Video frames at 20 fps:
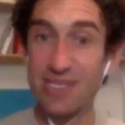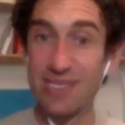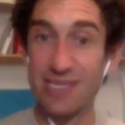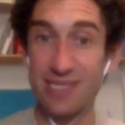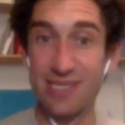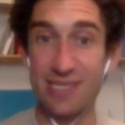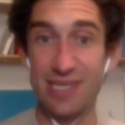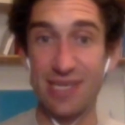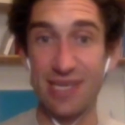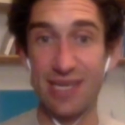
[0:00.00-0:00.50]

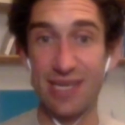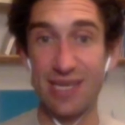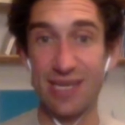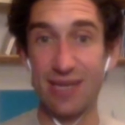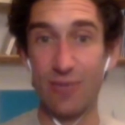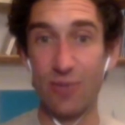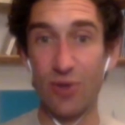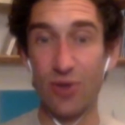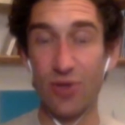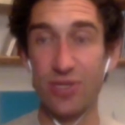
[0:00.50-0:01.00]

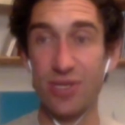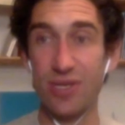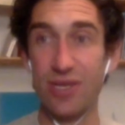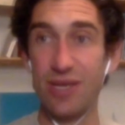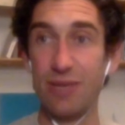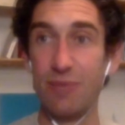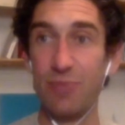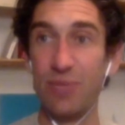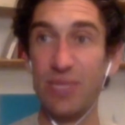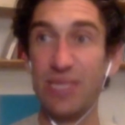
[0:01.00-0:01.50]
conceptualizing this is
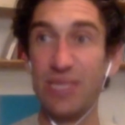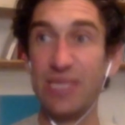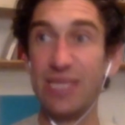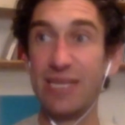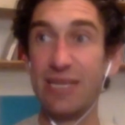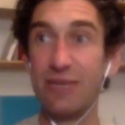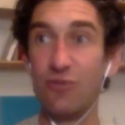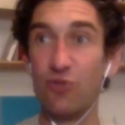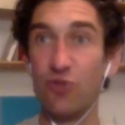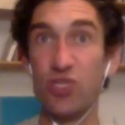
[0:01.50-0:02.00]
thinking
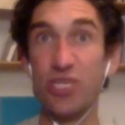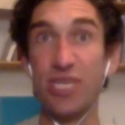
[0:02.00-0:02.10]
about